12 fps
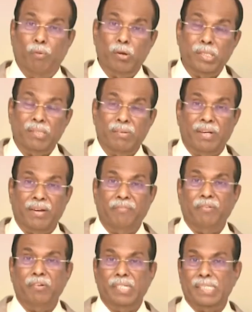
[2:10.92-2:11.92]
Most of the
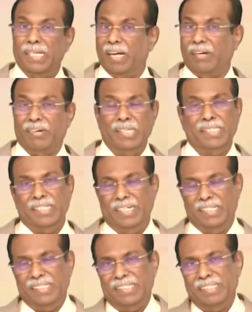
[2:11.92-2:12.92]
refugees are
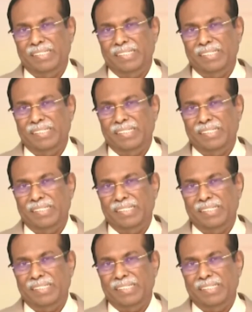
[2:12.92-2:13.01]
Christians.